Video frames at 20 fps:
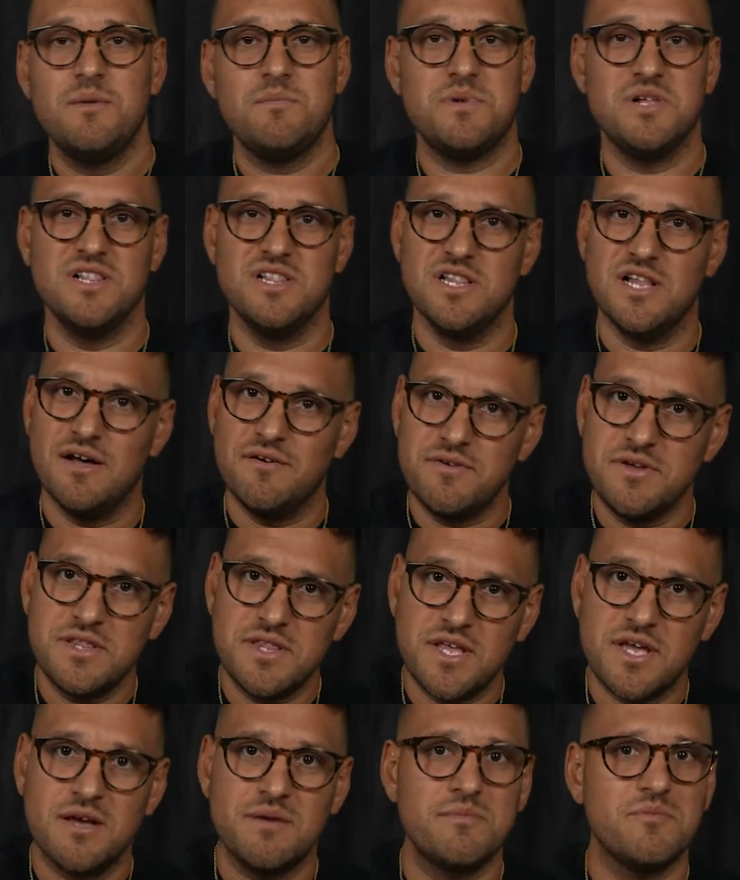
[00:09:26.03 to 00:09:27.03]
but
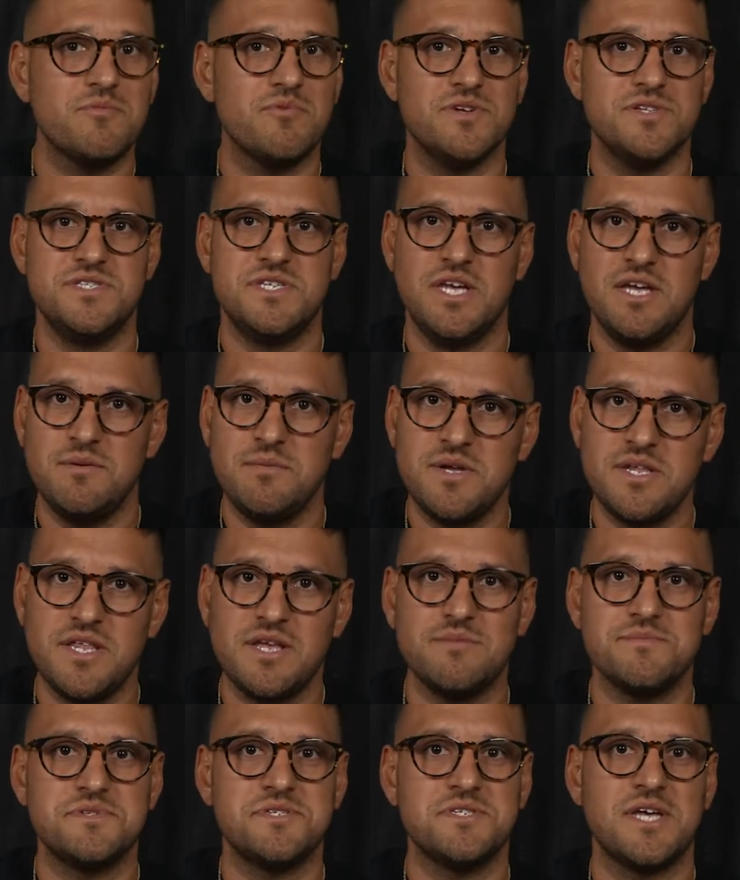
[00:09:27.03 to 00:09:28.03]
loving them, redeeming
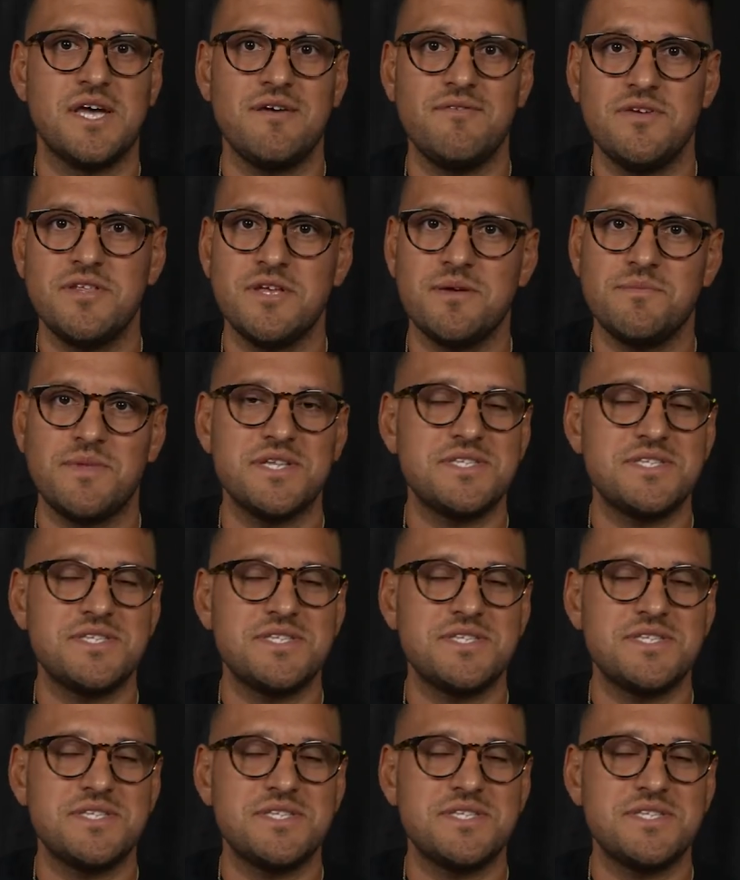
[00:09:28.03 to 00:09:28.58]
them, saving them.